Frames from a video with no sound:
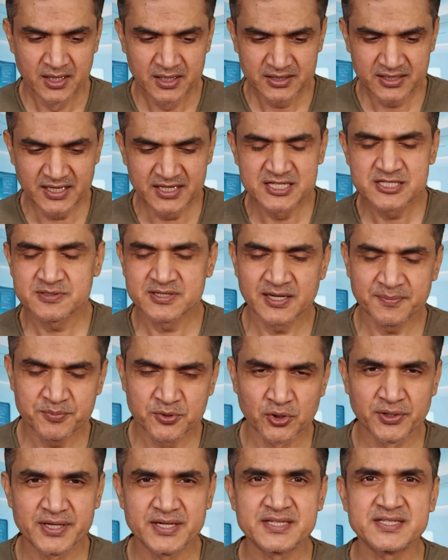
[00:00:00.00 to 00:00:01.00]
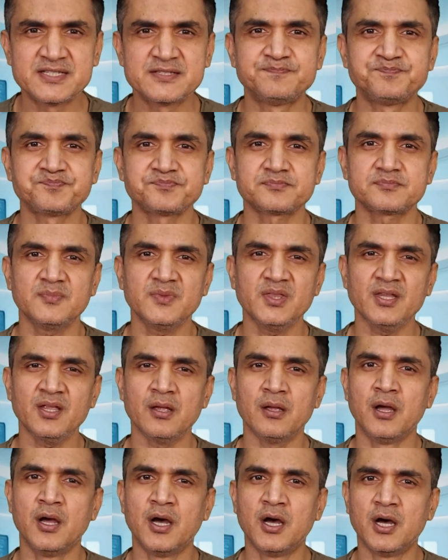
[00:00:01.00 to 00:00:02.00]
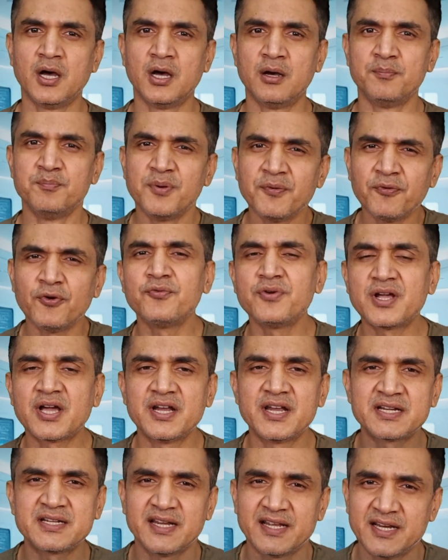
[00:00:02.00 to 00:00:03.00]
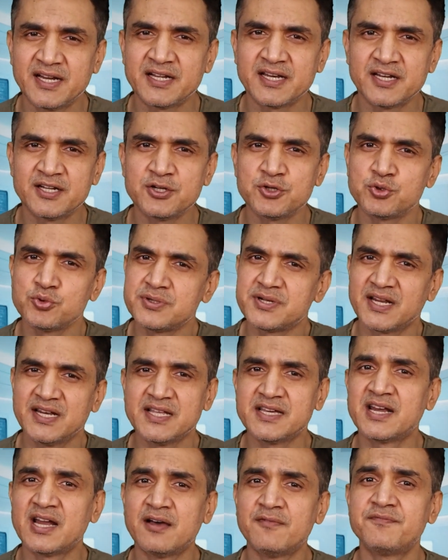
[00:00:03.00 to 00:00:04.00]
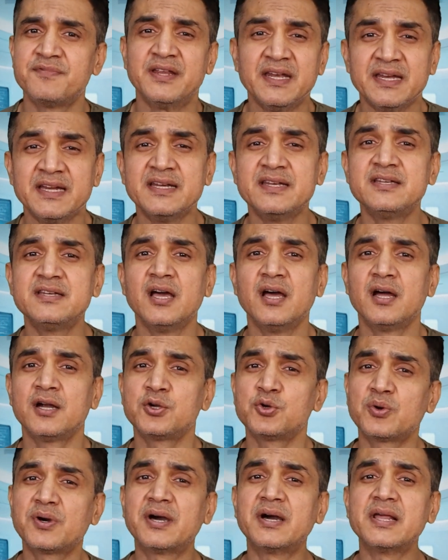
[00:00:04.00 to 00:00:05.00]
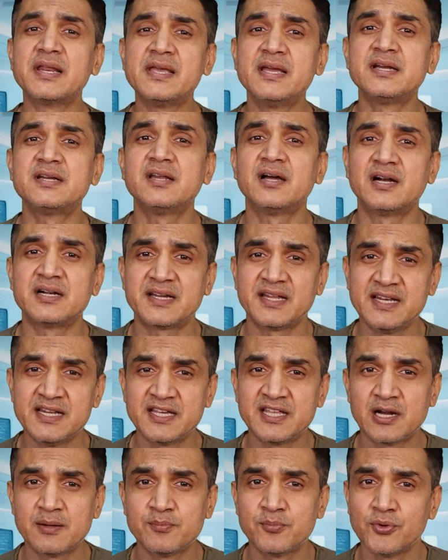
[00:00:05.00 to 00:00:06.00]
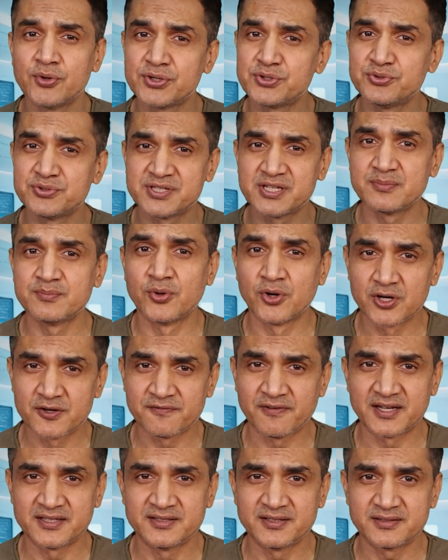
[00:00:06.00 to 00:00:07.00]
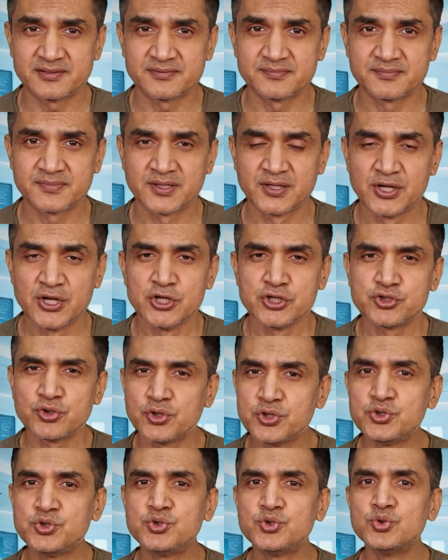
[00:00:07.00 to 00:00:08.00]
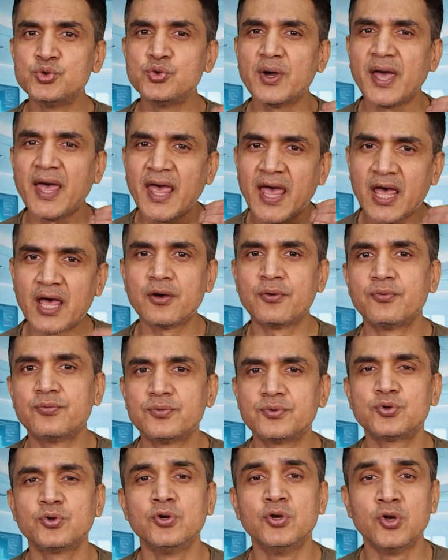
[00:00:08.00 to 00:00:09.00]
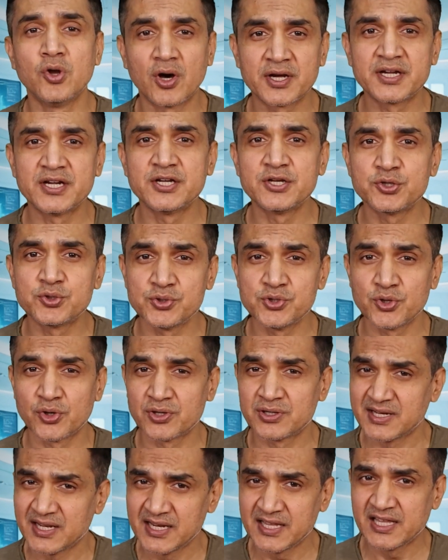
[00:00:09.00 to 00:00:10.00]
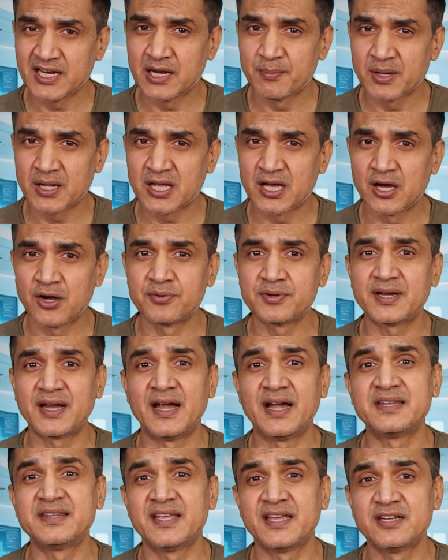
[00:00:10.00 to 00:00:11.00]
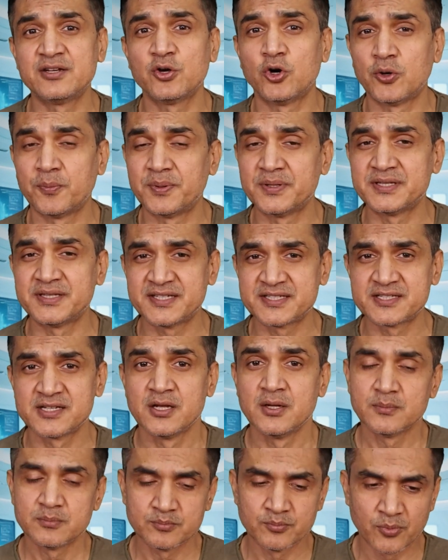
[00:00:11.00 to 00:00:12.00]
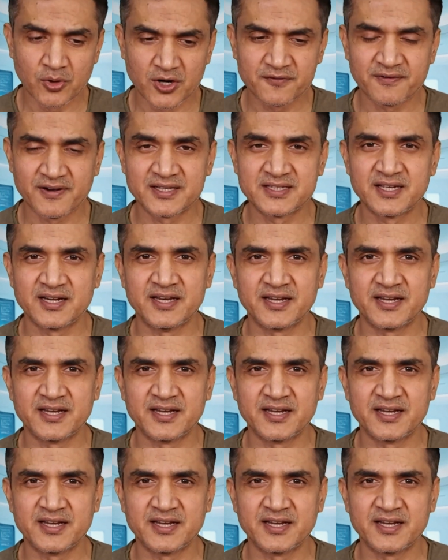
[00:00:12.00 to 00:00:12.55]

Then step 2 is before we connect N10 to Telegram, we need to create a Telegram bot using bot father. So you have to log into your Telegram account and then open this bot father